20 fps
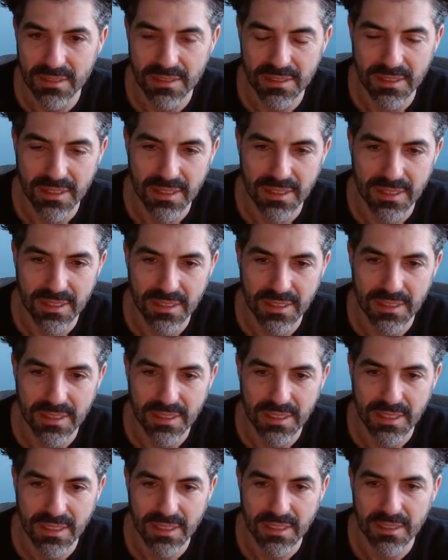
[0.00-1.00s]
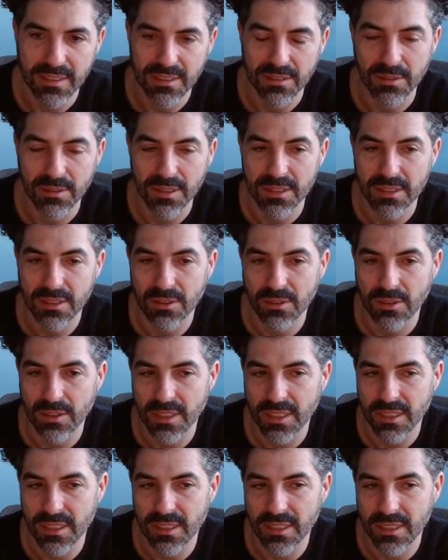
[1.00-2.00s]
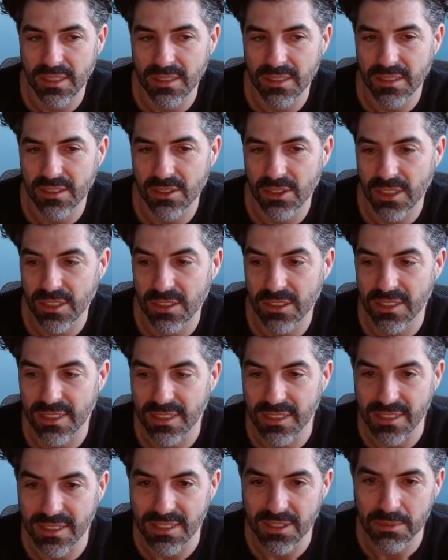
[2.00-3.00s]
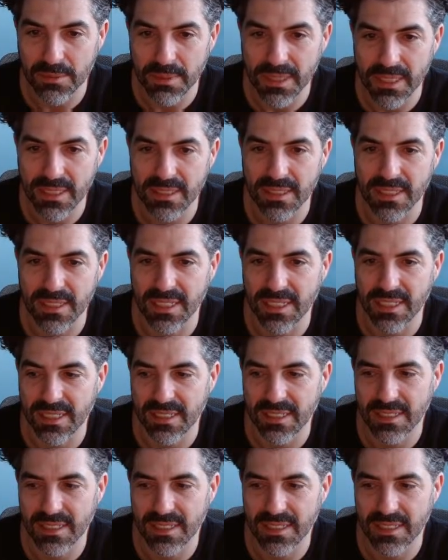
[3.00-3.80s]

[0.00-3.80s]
the rest of the corgi needs to change like a little bit. It